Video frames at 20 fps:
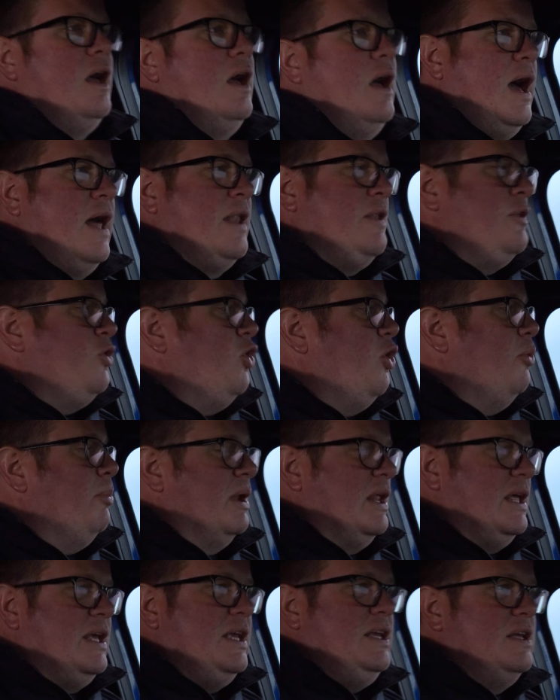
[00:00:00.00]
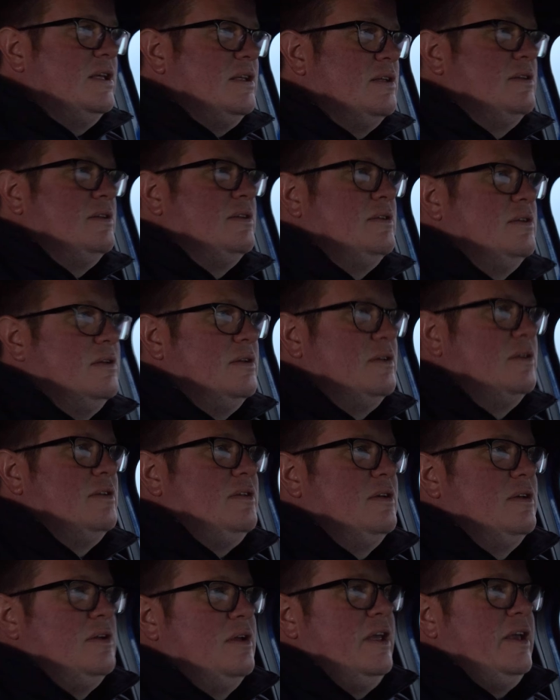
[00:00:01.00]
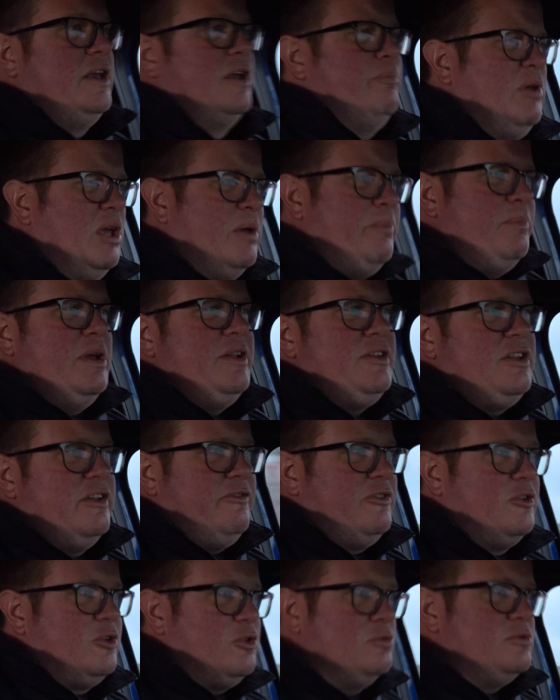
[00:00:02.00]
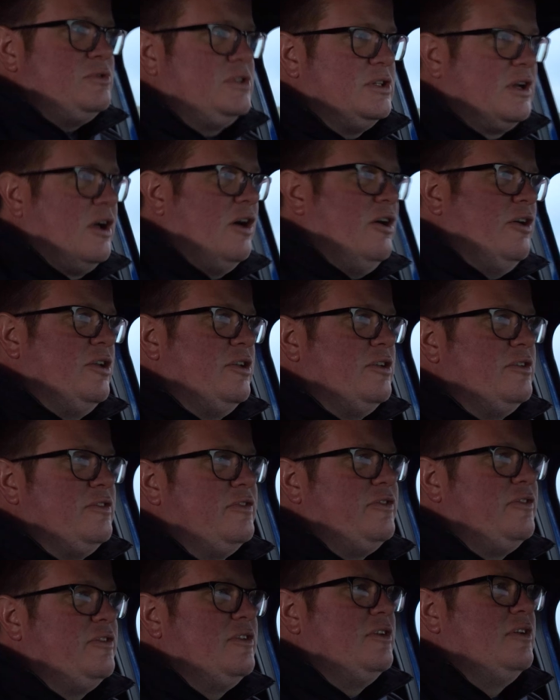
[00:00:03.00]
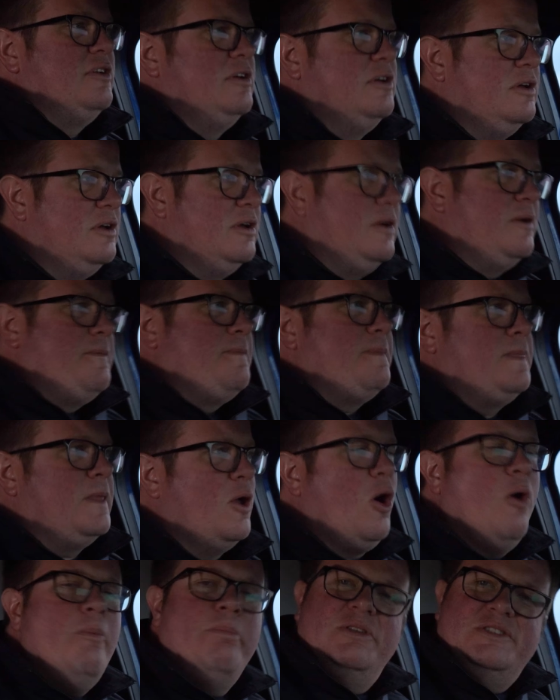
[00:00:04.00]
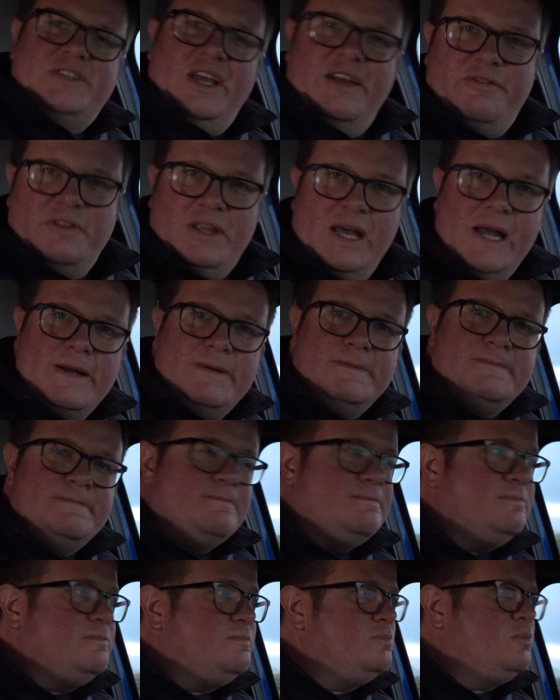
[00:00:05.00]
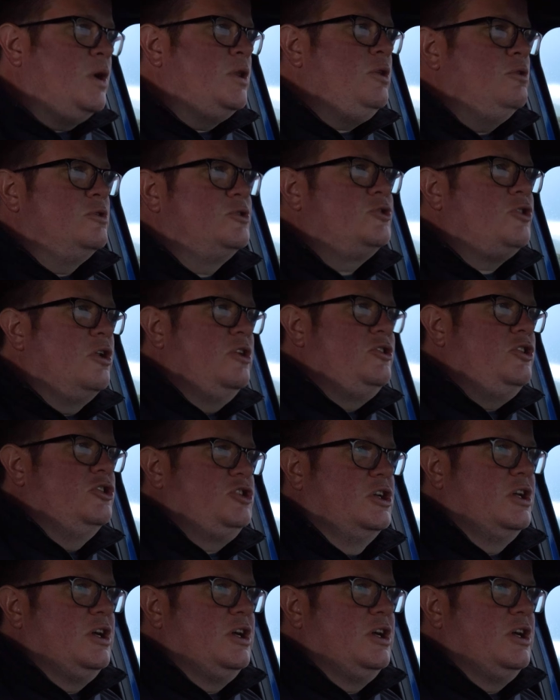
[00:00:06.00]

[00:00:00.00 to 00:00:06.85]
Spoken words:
and normally it can be a bit difficult to kind of compensate for that when you're trying to judge a